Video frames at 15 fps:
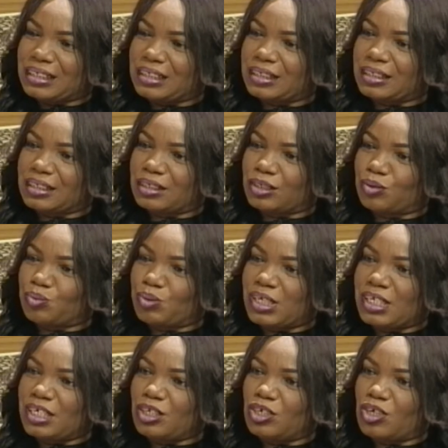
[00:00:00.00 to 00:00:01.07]
it's it's
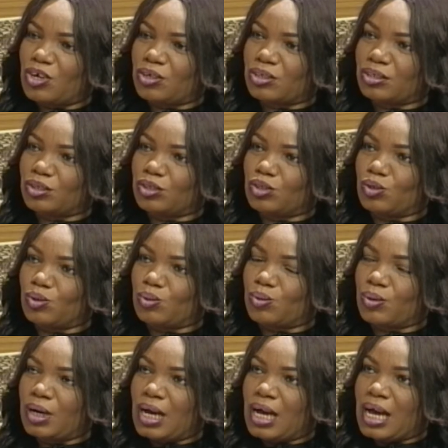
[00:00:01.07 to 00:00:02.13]
really not, you
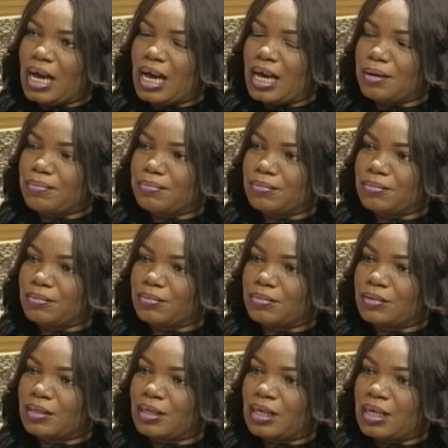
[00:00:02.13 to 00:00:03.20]
know, um,
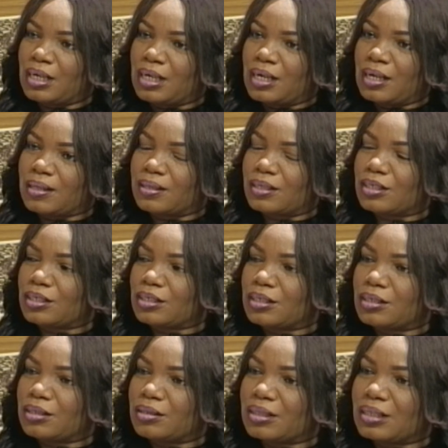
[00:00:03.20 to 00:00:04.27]
the
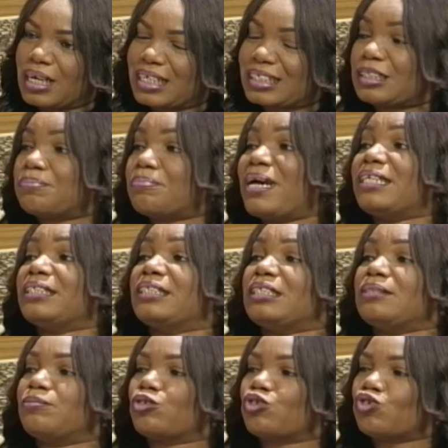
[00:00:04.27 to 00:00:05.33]

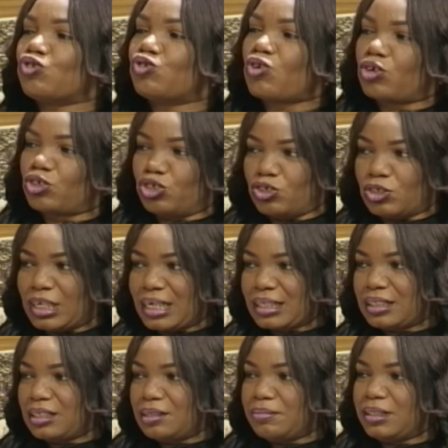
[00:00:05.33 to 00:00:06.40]
expensive structured
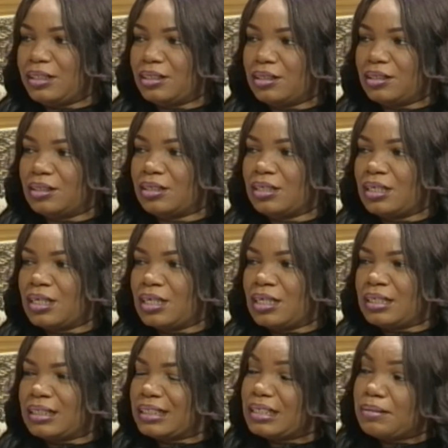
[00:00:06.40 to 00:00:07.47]
activities, okay.
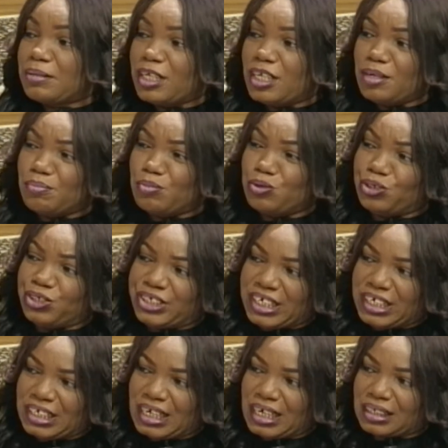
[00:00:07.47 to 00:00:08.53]
seemingly
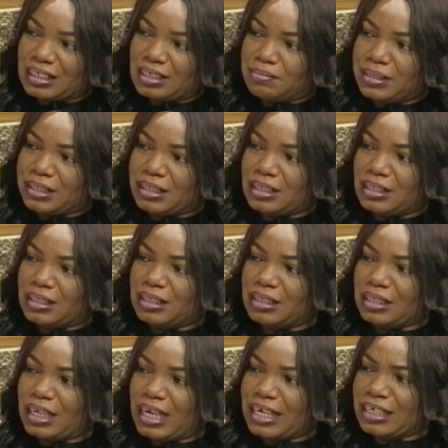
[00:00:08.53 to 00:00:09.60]
mundane
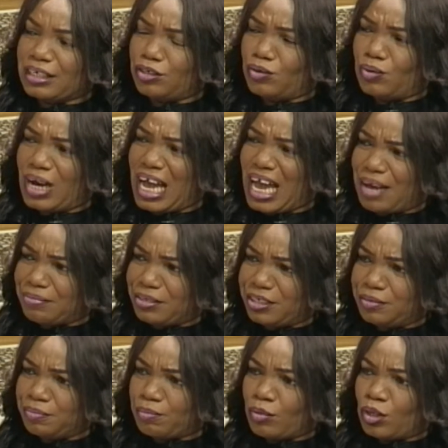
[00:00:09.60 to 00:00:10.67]
activities like, you know, having
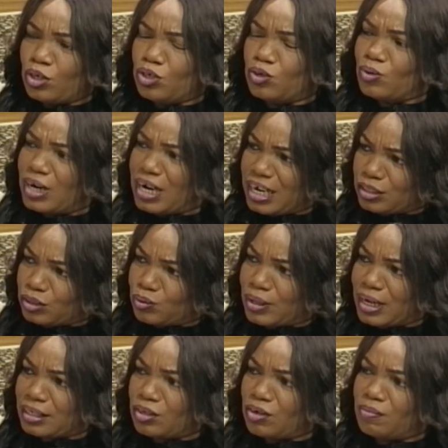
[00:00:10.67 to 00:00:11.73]
you know,
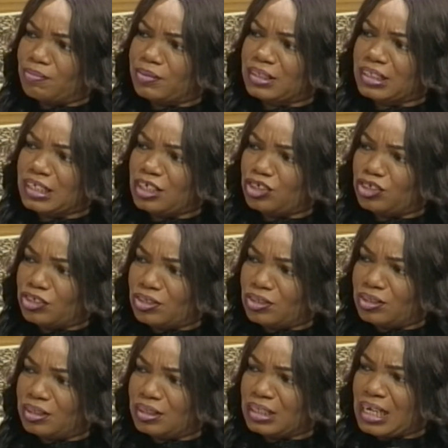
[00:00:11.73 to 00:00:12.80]
heart-to-heart
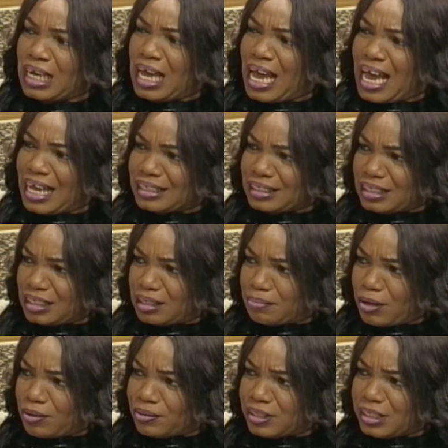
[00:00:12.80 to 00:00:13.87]
conversations, asking
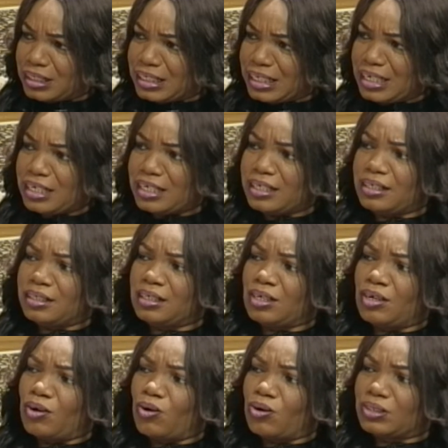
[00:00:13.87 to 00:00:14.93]
about their day
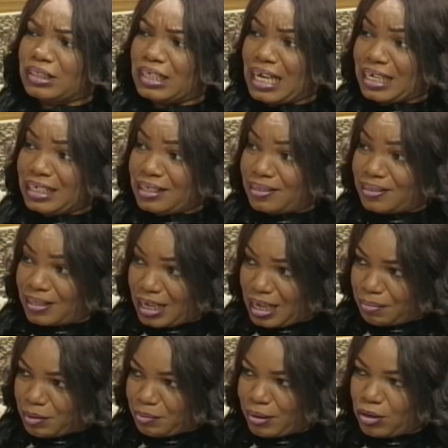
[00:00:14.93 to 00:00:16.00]
or telling
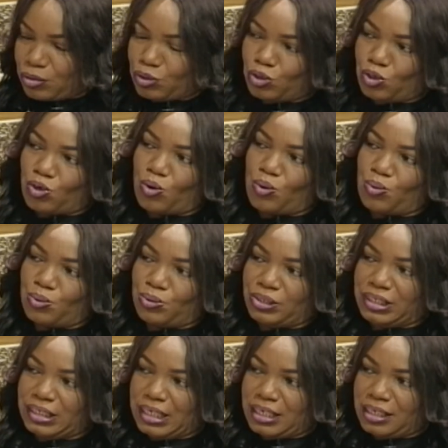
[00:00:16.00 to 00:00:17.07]
them about your own
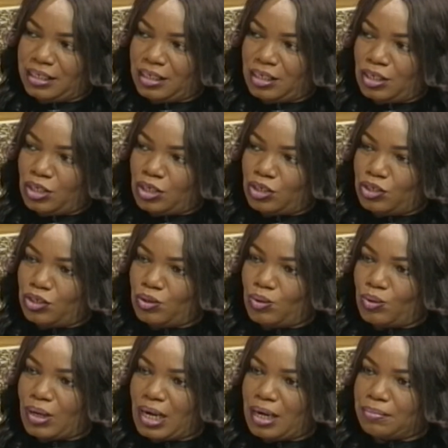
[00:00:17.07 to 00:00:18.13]
day, mm. you
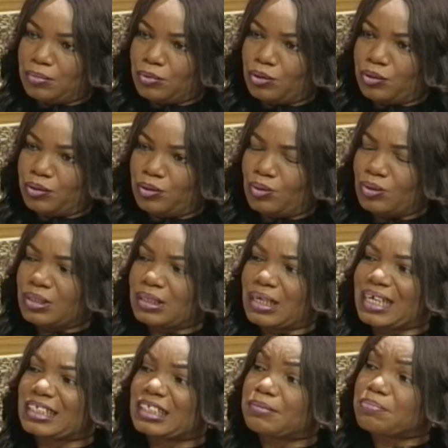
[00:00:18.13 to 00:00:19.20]
know, um, those are
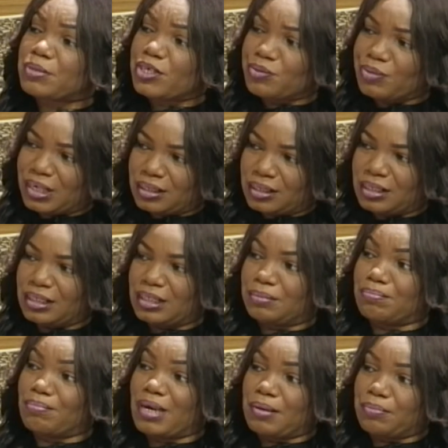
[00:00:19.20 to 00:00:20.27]
experiences
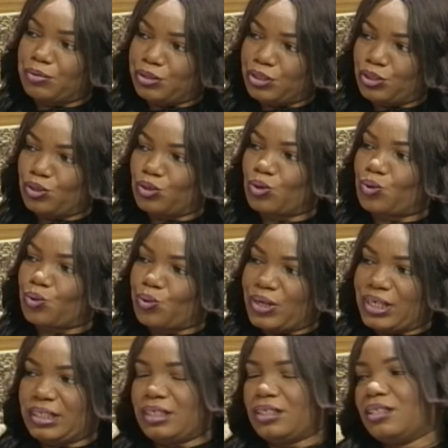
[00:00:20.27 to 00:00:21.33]
and memories you're
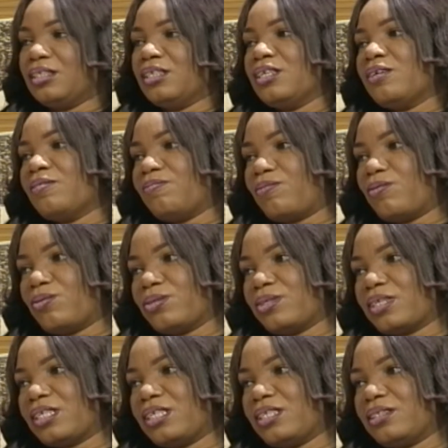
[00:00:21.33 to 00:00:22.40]
creating for the
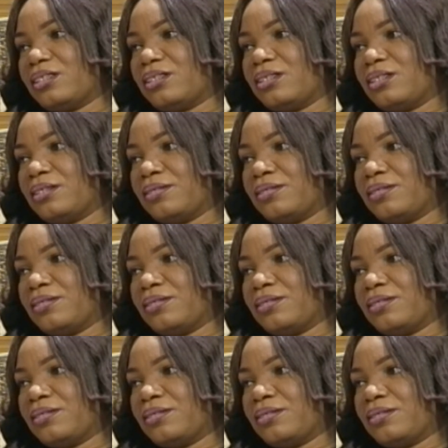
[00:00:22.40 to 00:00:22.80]
kids.